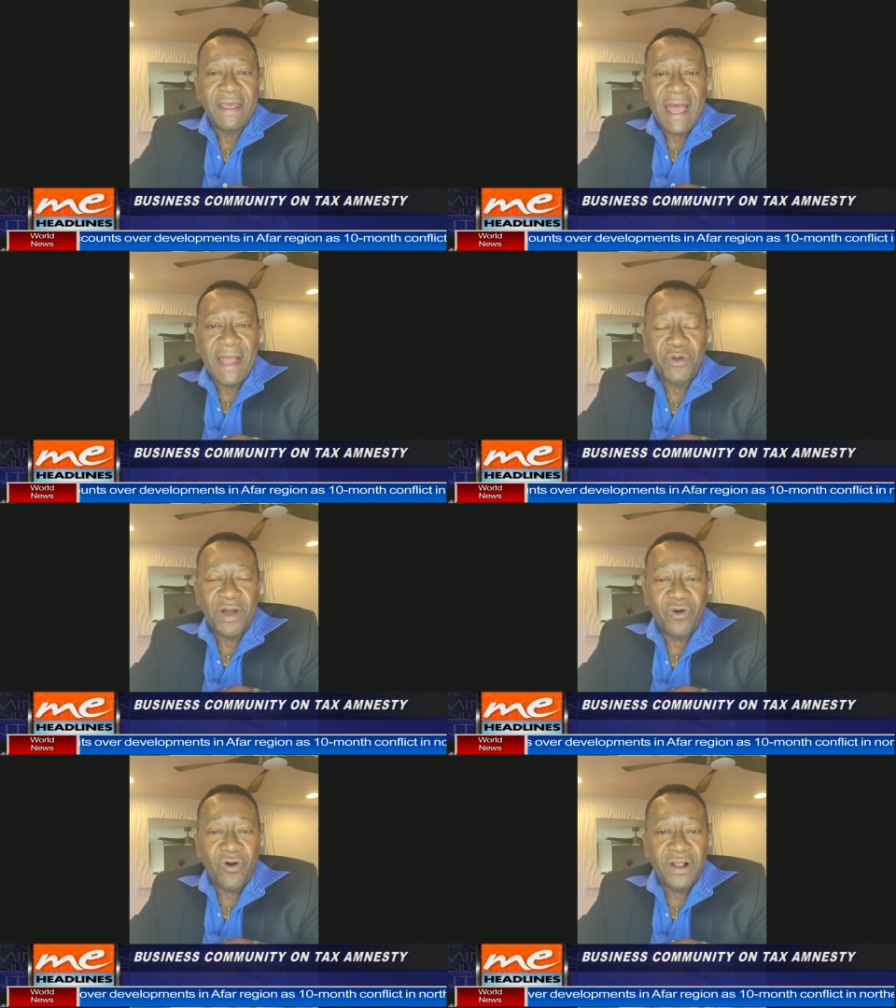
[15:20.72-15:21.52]
And you
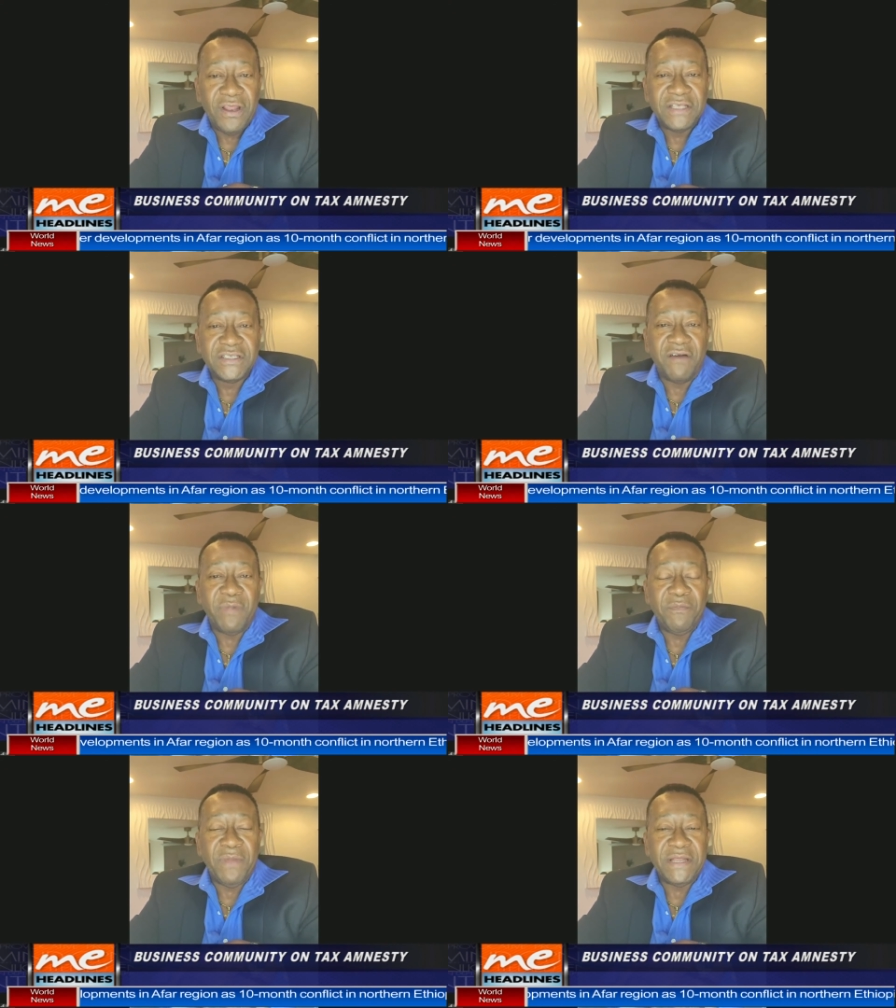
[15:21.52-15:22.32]
have all these
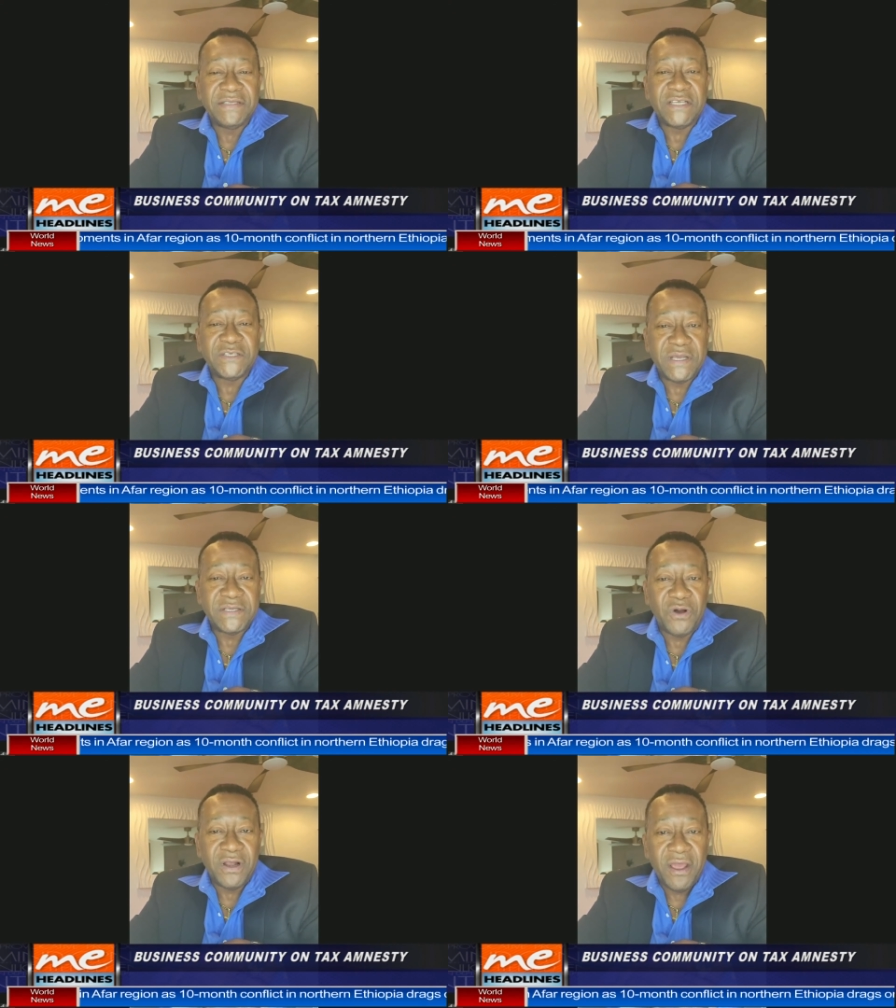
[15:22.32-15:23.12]
government ministers, plus
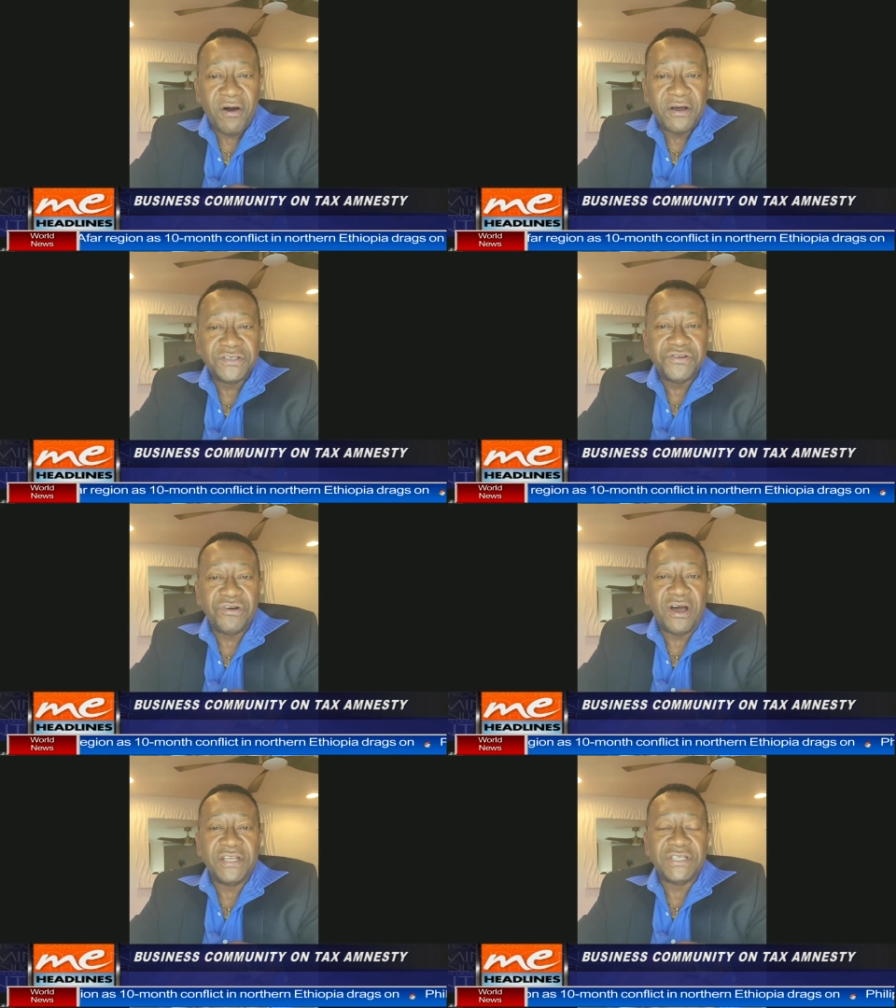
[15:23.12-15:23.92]
all their
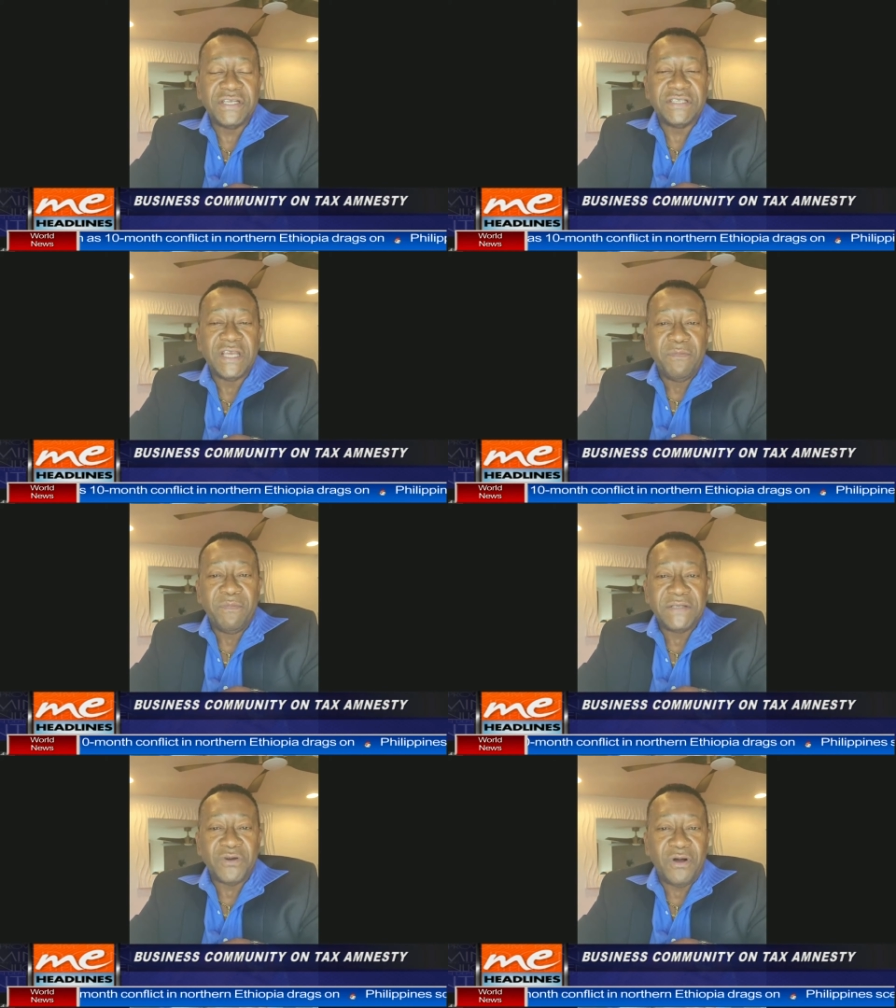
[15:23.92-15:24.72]
entourages,
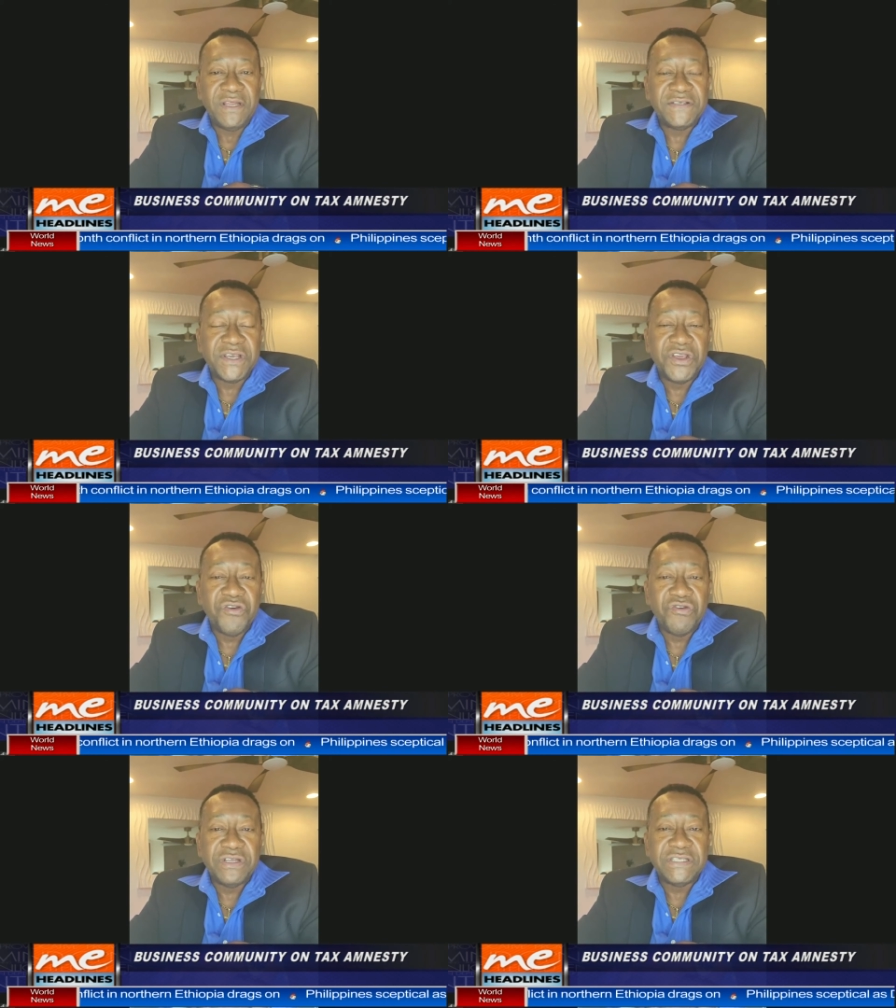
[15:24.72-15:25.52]
plus all the
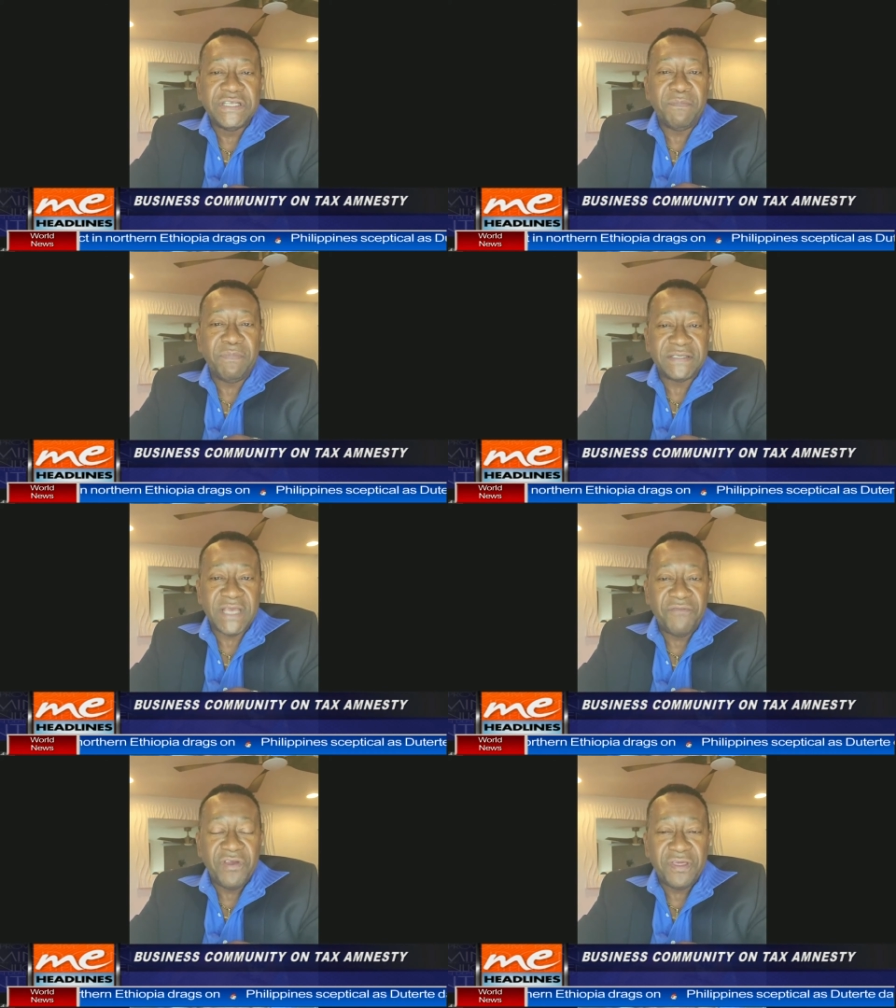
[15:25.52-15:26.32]
security, plus
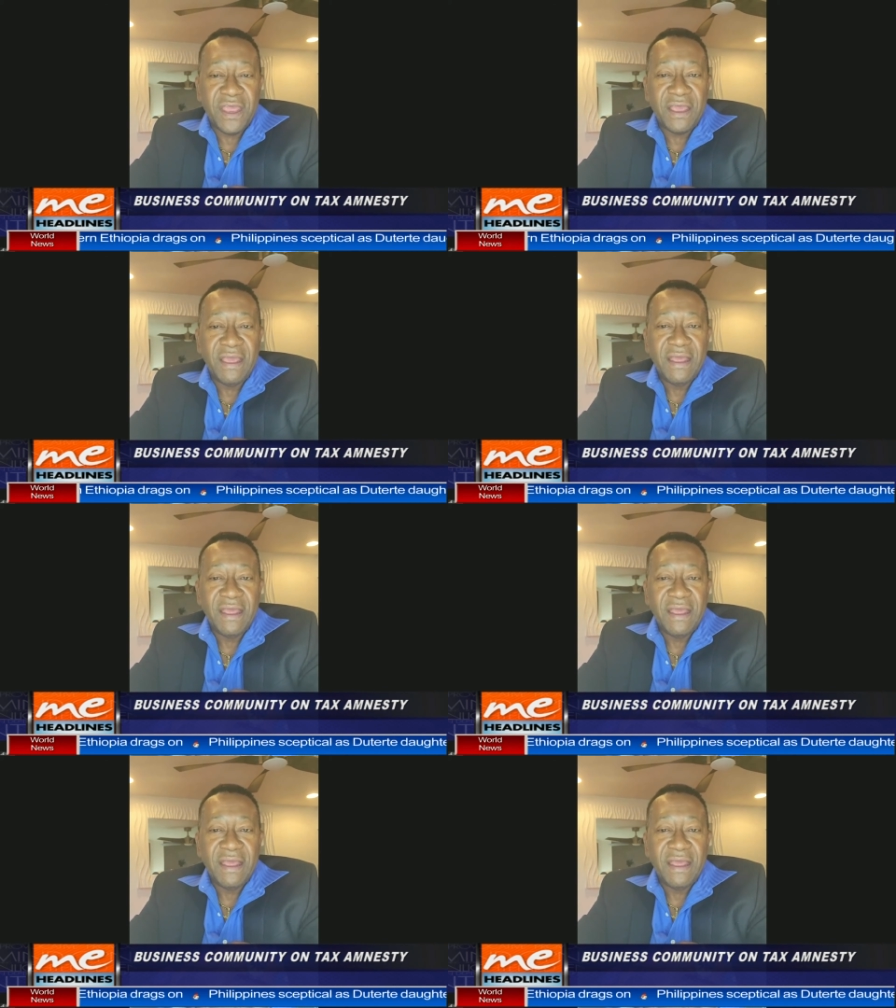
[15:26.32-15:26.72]
everything.